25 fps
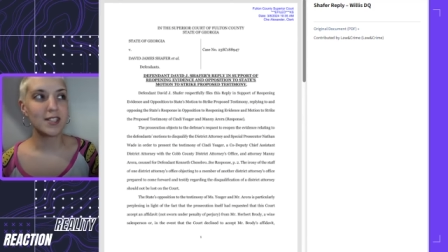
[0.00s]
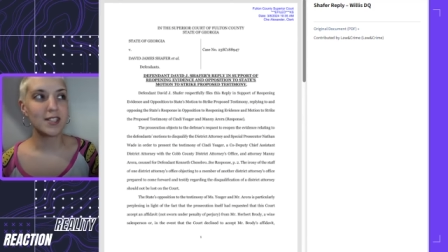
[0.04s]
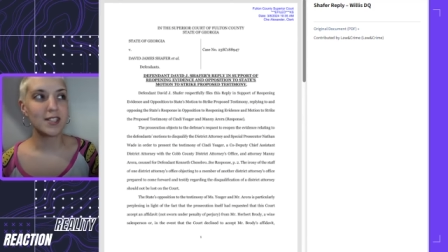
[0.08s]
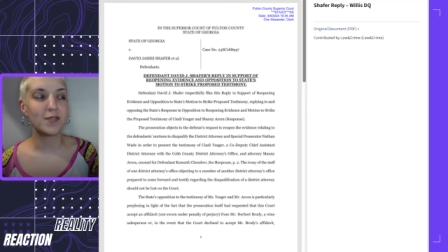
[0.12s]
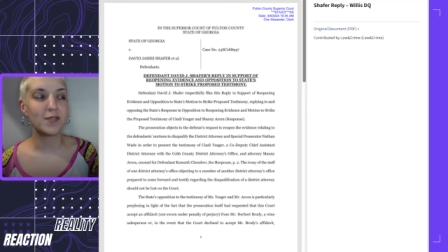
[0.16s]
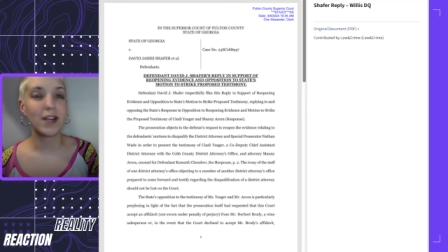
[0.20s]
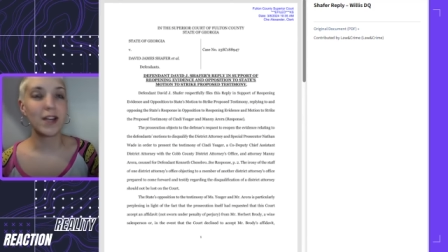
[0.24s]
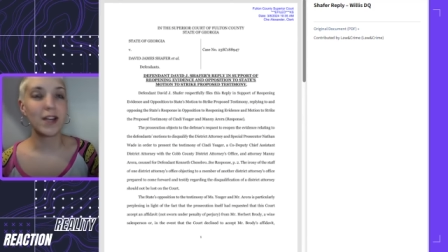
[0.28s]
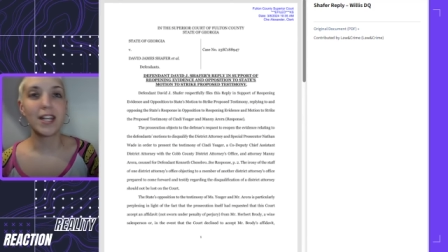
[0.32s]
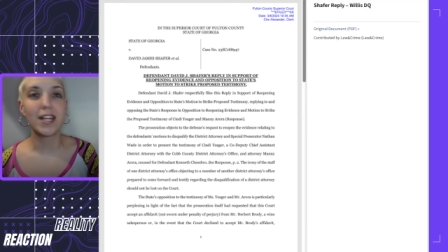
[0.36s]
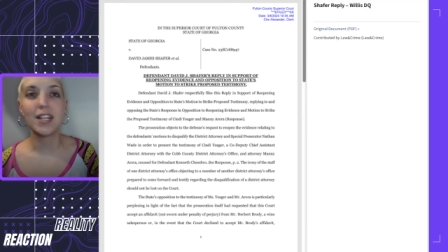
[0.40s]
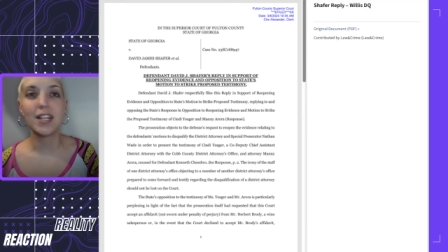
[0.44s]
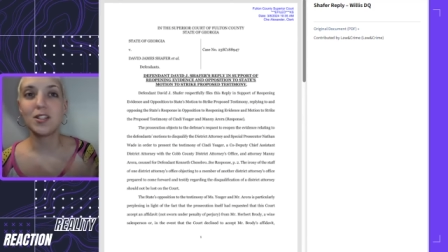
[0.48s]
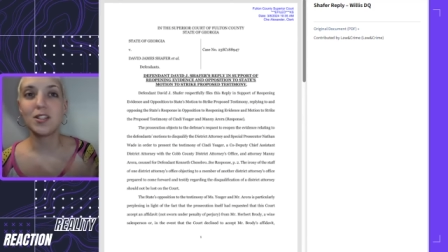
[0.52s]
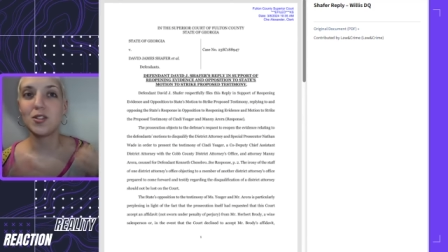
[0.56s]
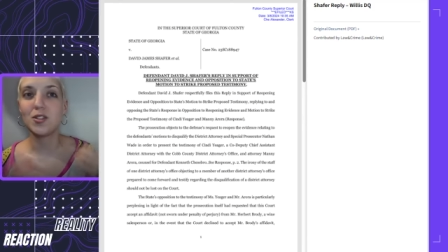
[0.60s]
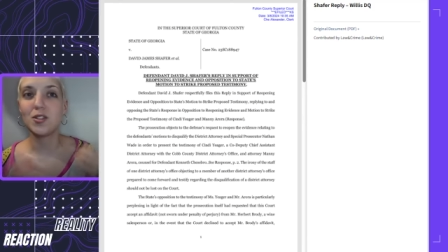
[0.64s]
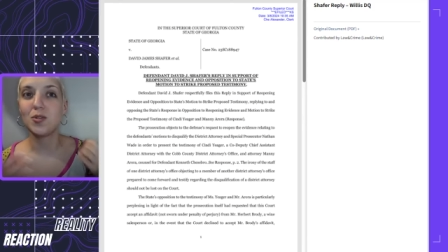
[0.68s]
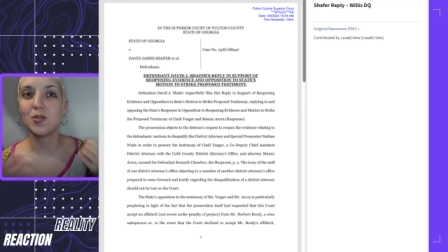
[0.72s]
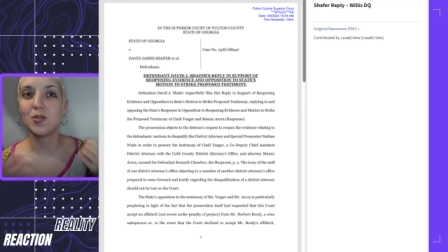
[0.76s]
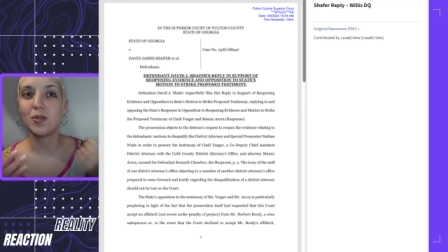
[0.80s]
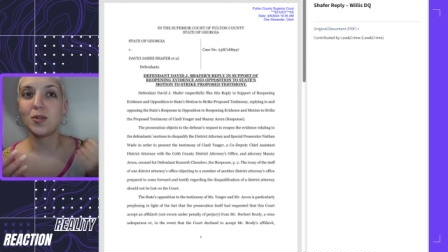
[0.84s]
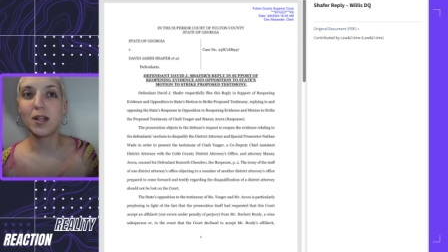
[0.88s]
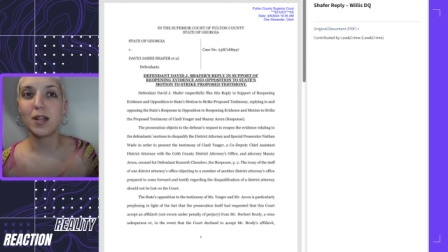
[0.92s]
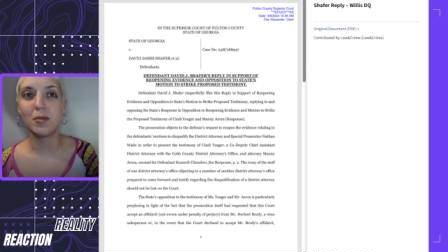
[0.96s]
is fighting
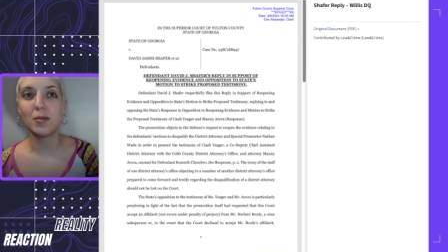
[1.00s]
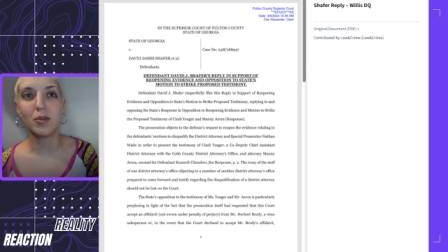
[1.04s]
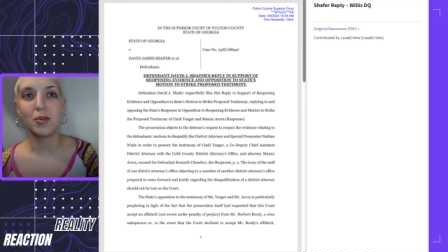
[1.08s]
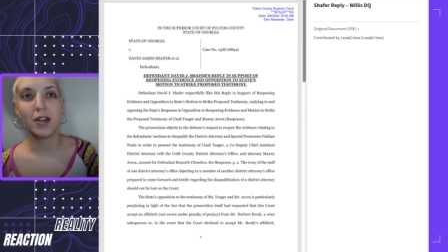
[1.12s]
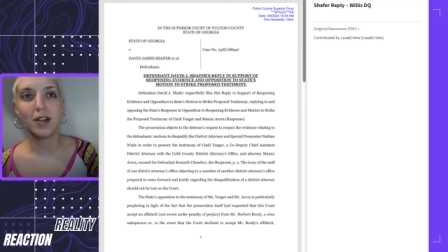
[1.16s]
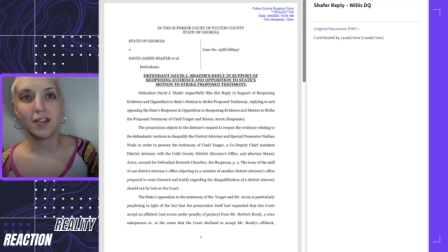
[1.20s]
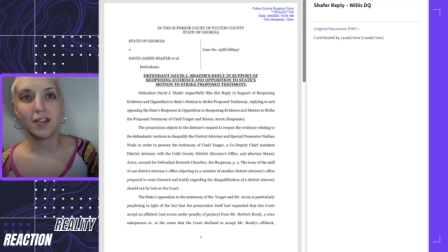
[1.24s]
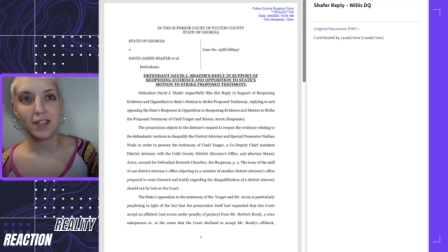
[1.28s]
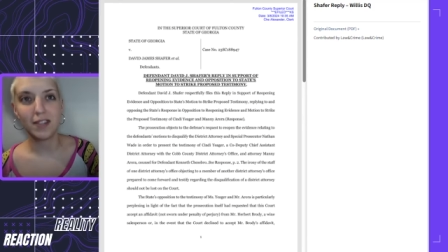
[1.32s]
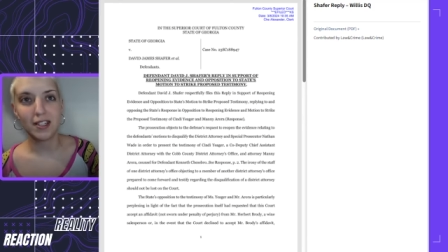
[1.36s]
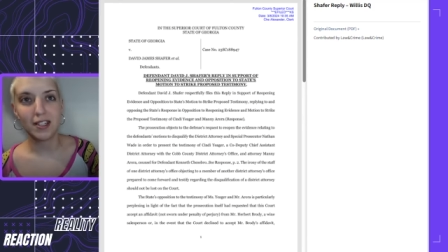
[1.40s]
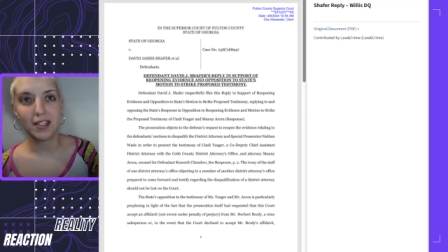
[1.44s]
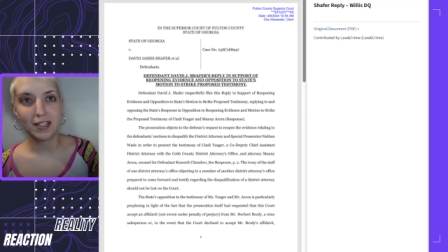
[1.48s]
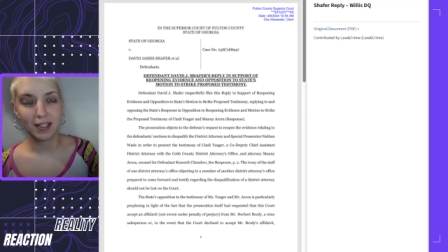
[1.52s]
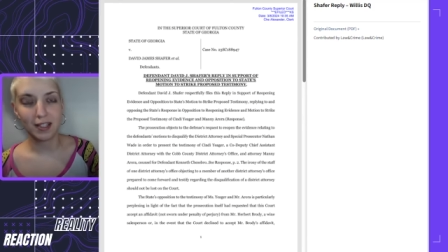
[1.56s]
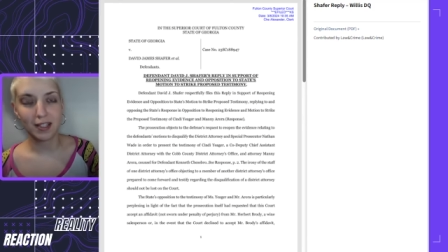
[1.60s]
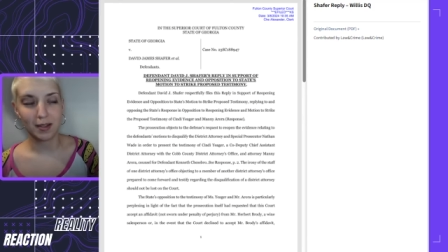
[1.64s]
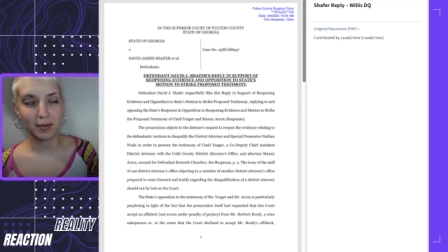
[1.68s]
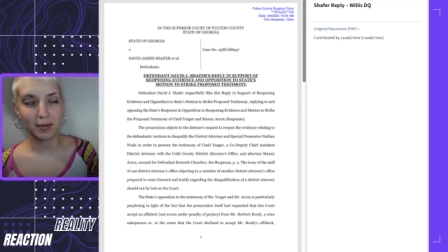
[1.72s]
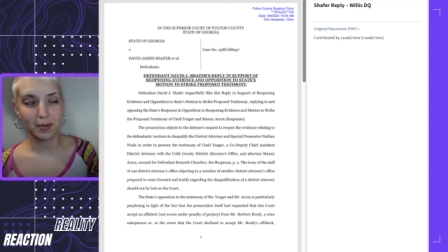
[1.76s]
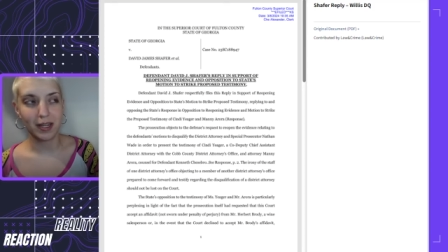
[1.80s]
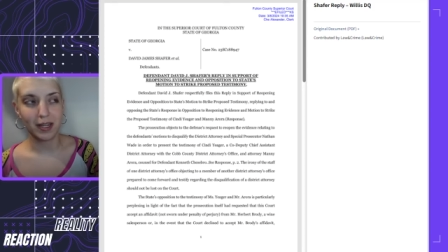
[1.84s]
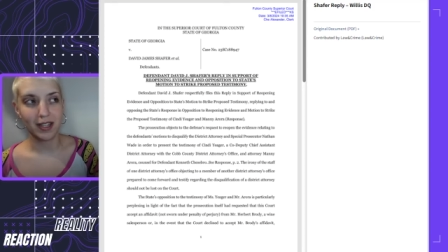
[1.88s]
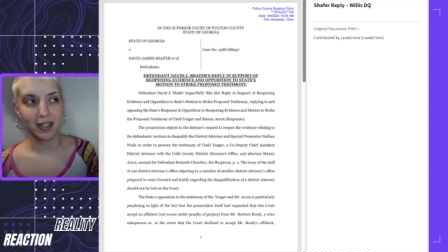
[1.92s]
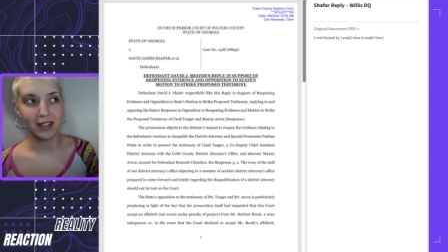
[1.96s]
to let more evidence
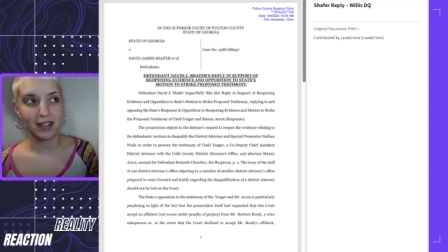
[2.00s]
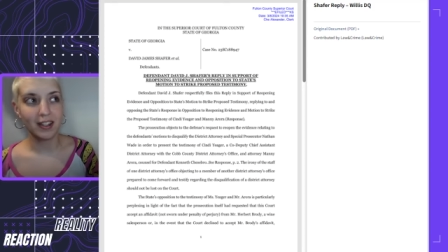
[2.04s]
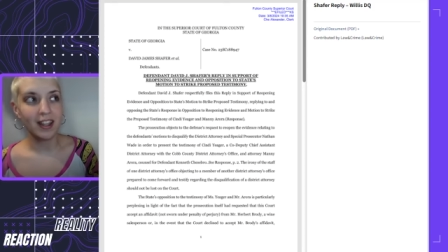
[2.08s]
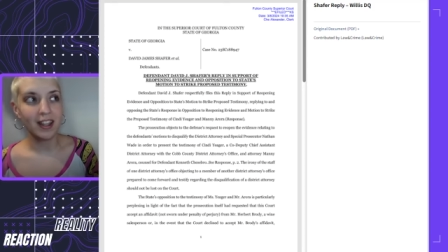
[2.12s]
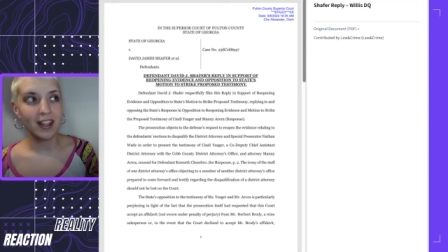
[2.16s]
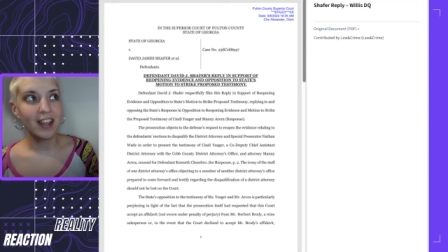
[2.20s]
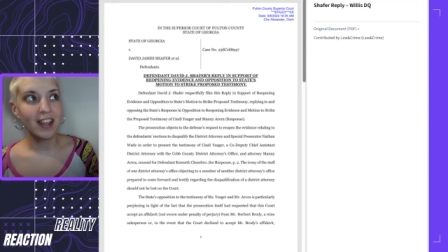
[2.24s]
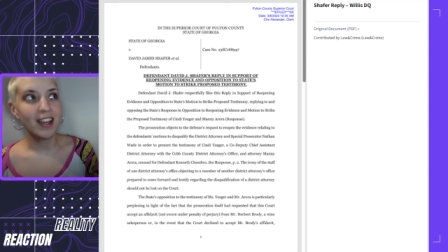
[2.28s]
come in.